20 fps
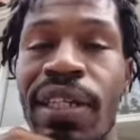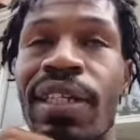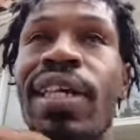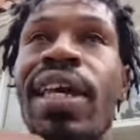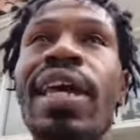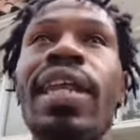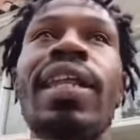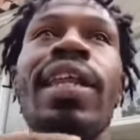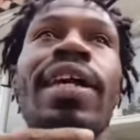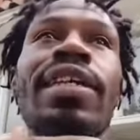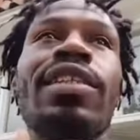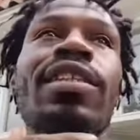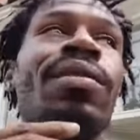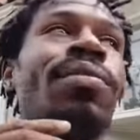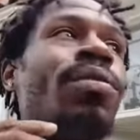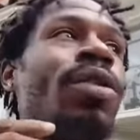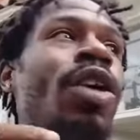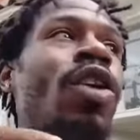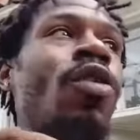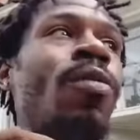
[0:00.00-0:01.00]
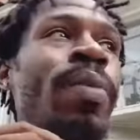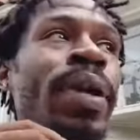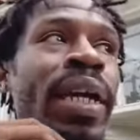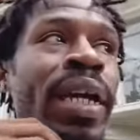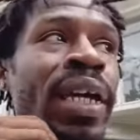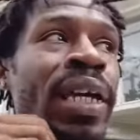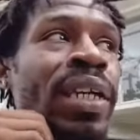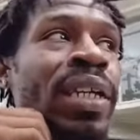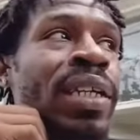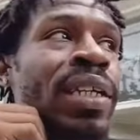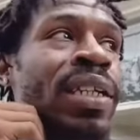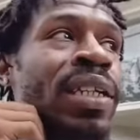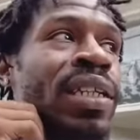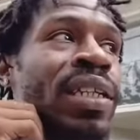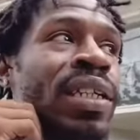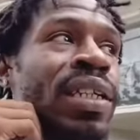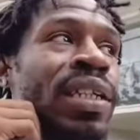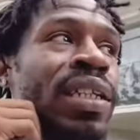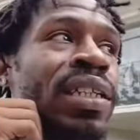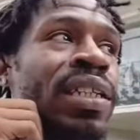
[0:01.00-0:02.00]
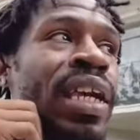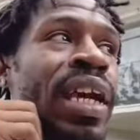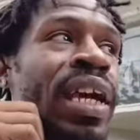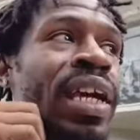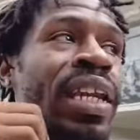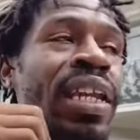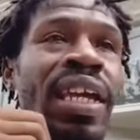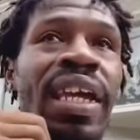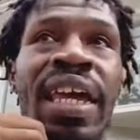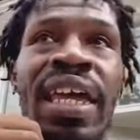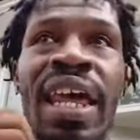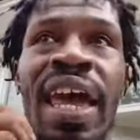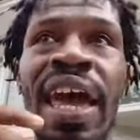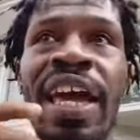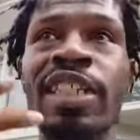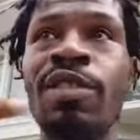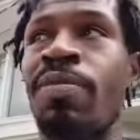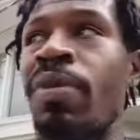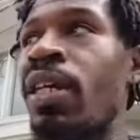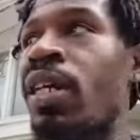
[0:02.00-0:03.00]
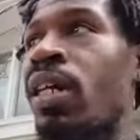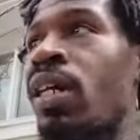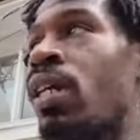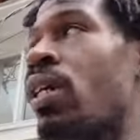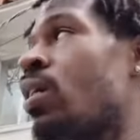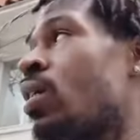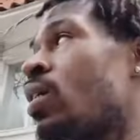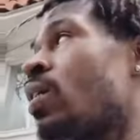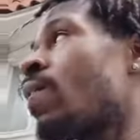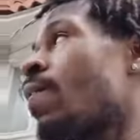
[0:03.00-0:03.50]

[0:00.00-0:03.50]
That let them know, man, that it has begun.